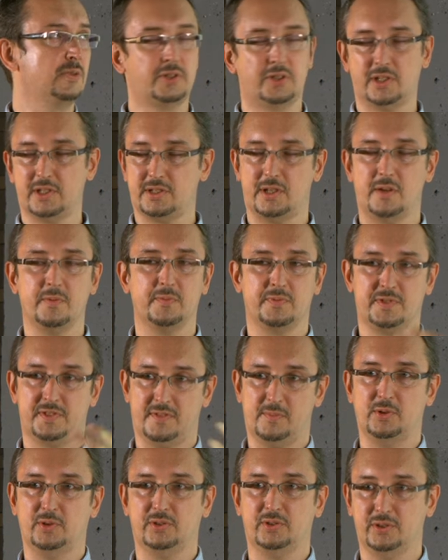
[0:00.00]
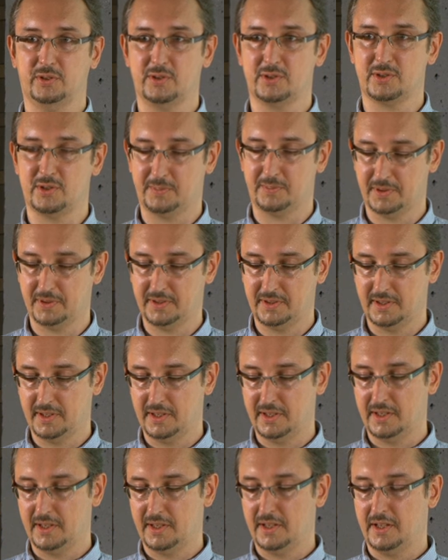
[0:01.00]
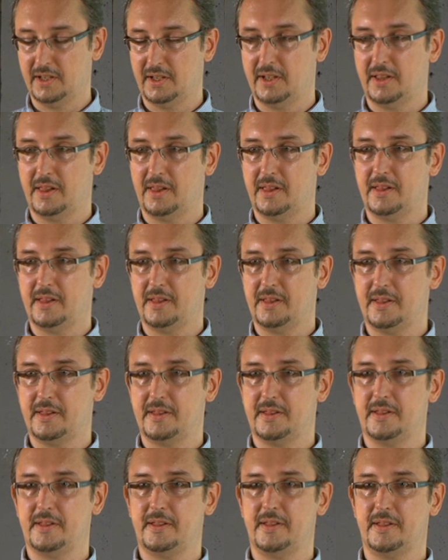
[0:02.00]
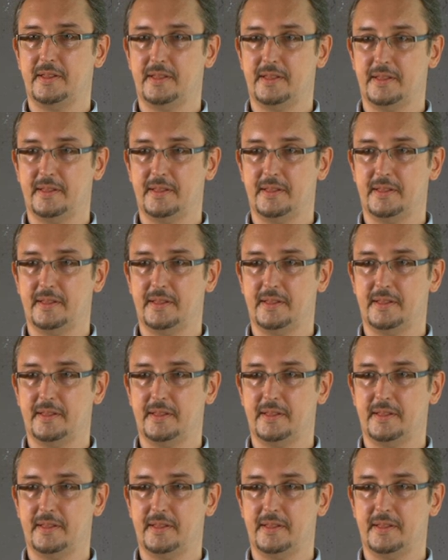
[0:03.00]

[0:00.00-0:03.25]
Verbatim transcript: and in most cases even give through access.